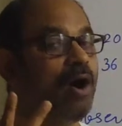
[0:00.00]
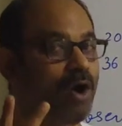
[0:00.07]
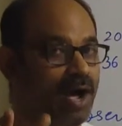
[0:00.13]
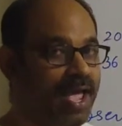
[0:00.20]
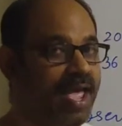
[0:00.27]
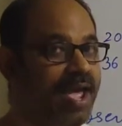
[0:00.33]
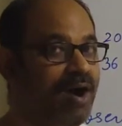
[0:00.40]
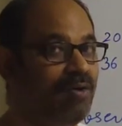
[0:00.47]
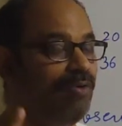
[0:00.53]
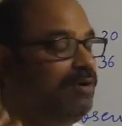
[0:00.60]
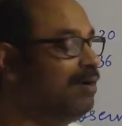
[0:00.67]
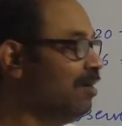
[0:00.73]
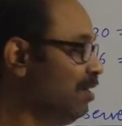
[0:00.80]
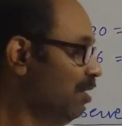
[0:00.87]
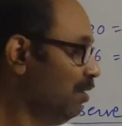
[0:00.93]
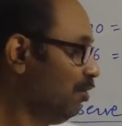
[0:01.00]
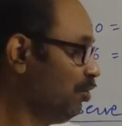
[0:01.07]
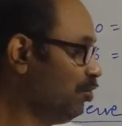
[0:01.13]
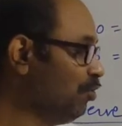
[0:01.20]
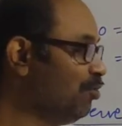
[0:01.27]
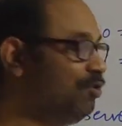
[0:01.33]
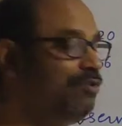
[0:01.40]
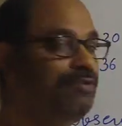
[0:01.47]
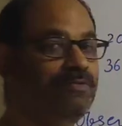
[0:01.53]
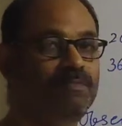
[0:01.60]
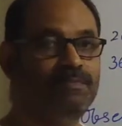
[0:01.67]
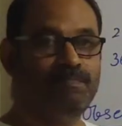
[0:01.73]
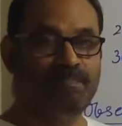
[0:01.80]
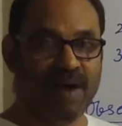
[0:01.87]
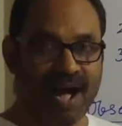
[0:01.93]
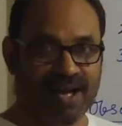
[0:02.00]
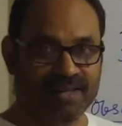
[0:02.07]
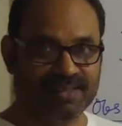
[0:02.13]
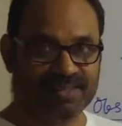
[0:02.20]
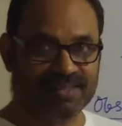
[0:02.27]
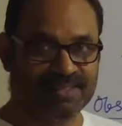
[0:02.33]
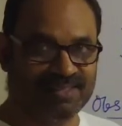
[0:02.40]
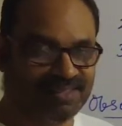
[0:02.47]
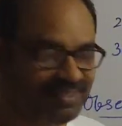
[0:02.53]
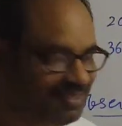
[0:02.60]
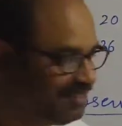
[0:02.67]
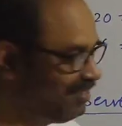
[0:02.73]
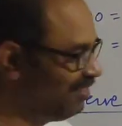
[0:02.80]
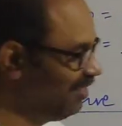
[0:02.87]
or have 2 parts.